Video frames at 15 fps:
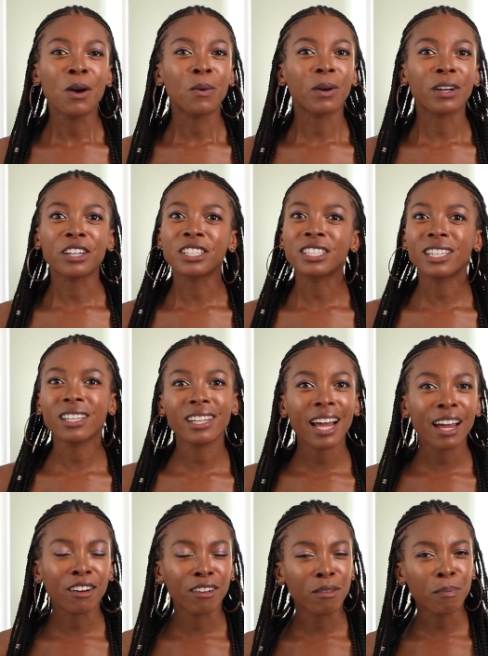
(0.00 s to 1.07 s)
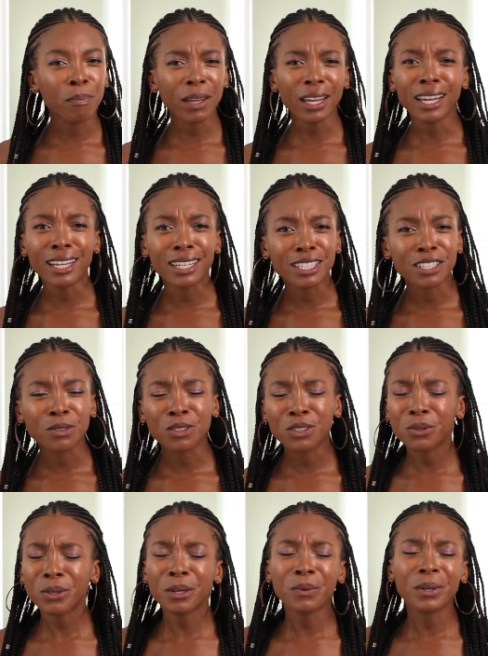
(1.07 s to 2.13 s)
while you're chilling out on the beach,
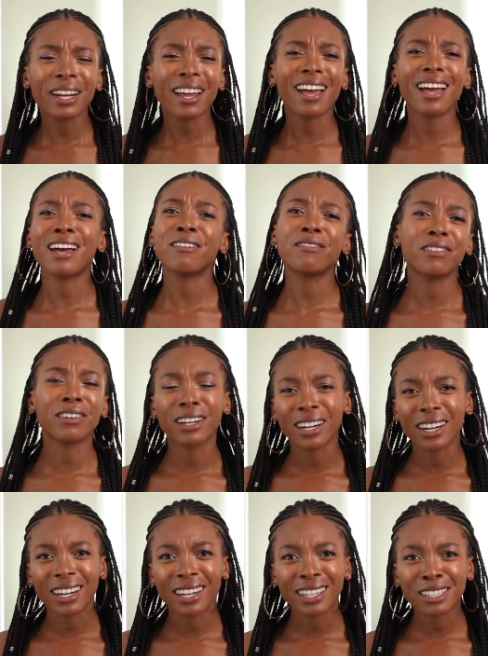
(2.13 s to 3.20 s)
doing whatever.